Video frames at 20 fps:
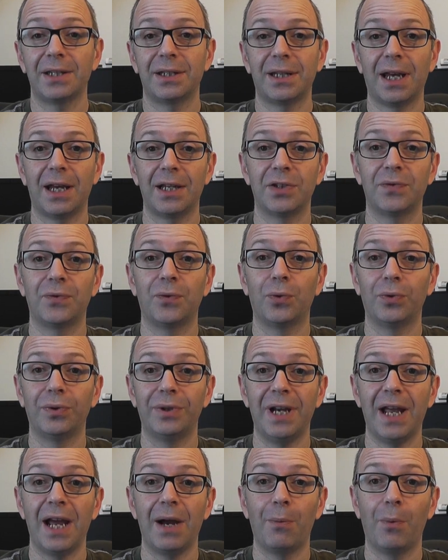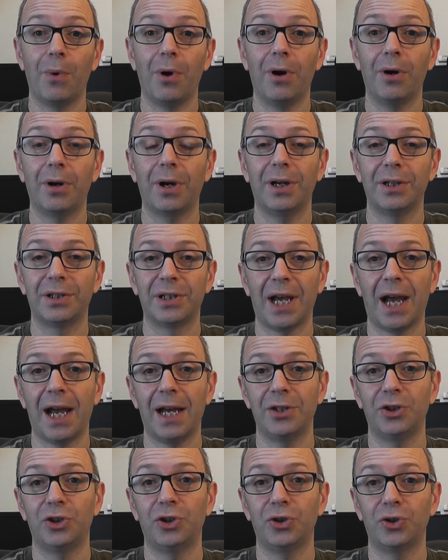stands for Network
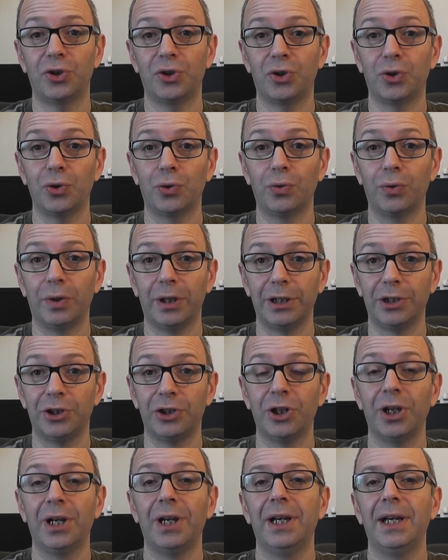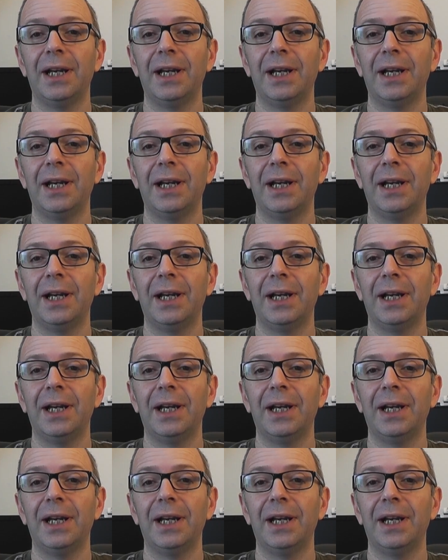Attached Storage,